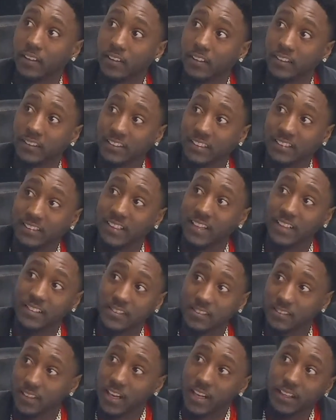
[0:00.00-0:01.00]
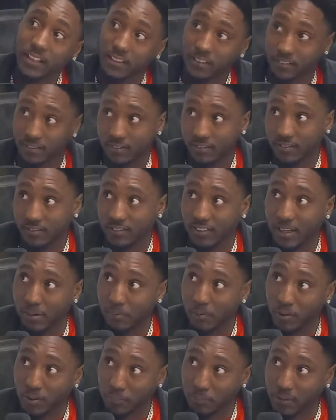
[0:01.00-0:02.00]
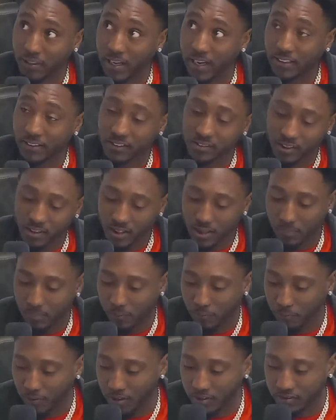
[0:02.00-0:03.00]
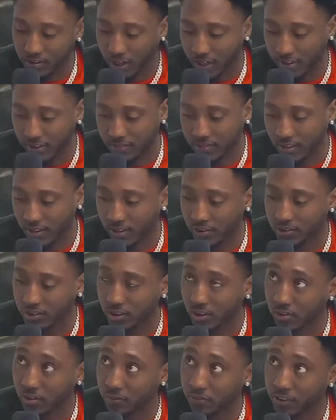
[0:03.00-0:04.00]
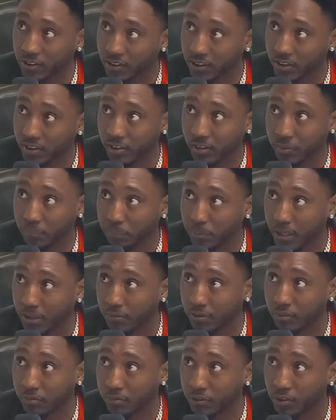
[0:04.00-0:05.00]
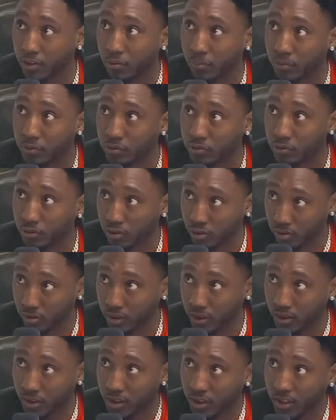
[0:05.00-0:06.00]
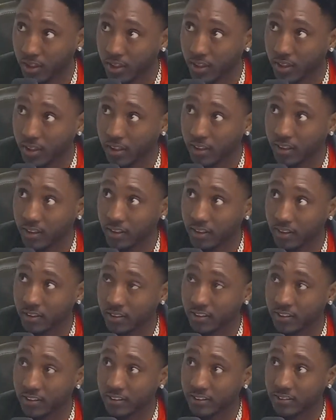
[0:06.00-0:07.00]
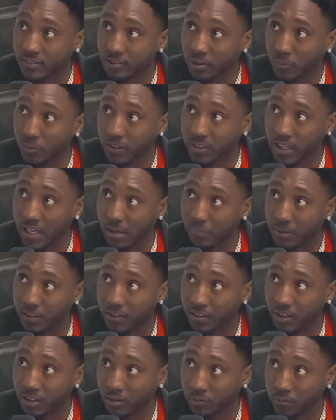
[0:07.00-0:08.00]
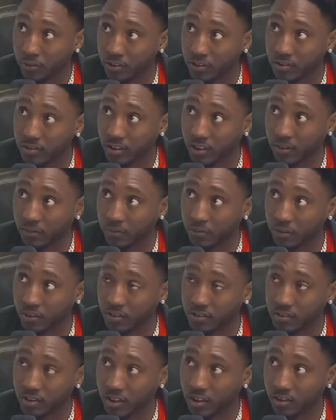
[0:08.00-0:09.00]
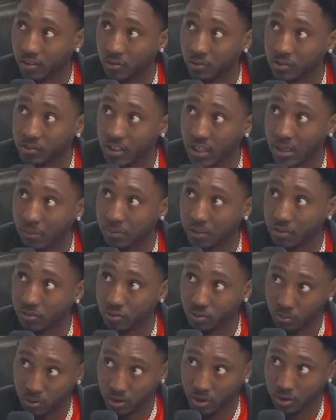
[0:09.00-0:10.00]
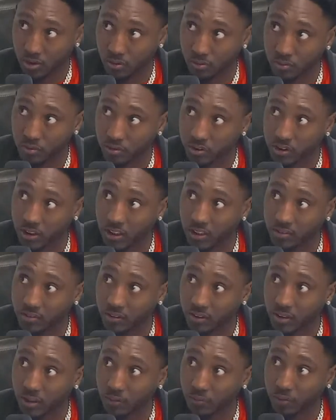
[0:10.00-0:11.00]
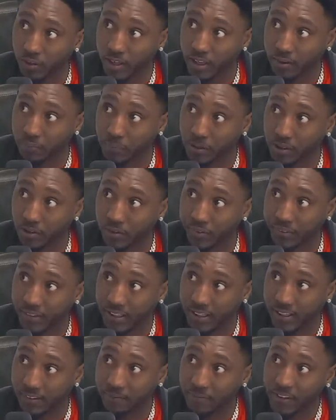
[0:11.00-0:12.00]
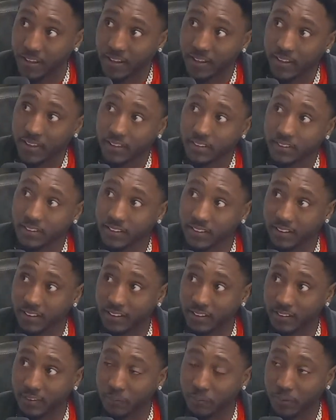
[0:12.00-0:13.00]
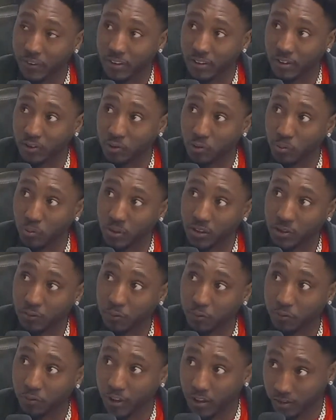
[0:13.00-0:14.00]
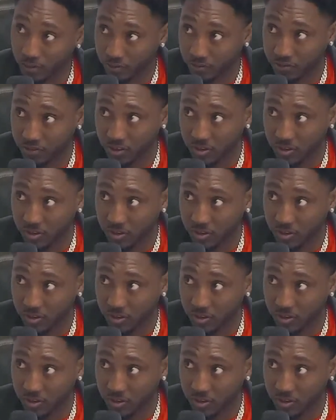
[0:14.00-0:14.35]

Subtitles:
The next night, I'm going to be out of town, my first out-of-town show of the year in Perryville, Missouri, doing comedy there for the St. Louis Comedy Studio. So shout out to them for having me on that. Then the 21st,